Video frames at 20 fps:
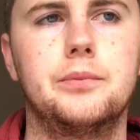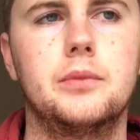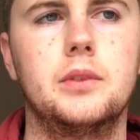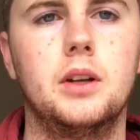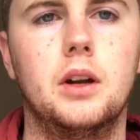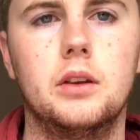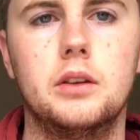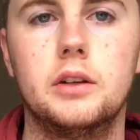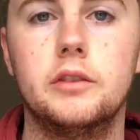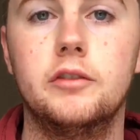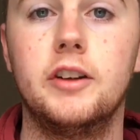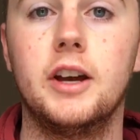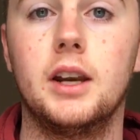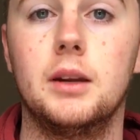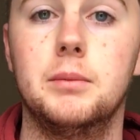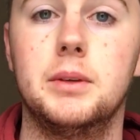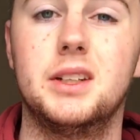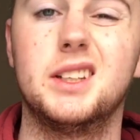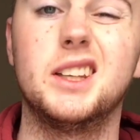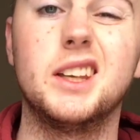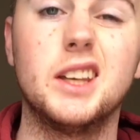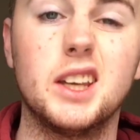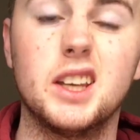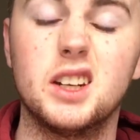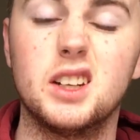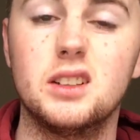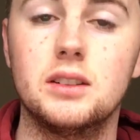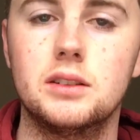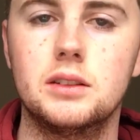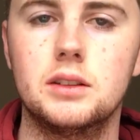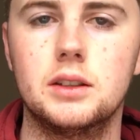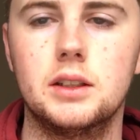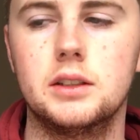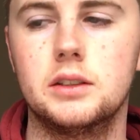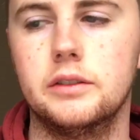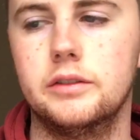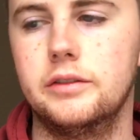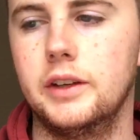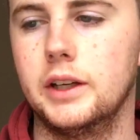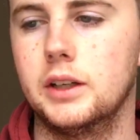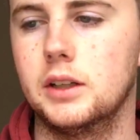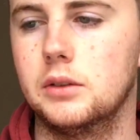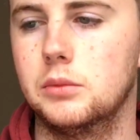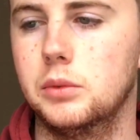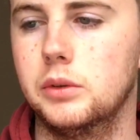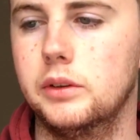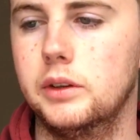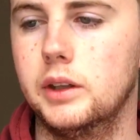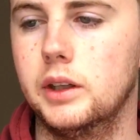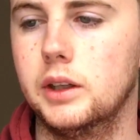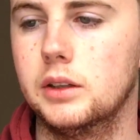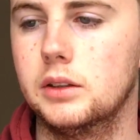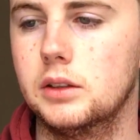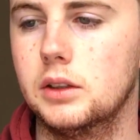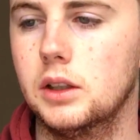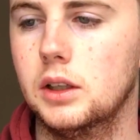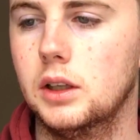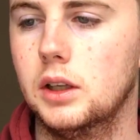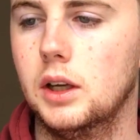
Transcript: the development again is affected with this.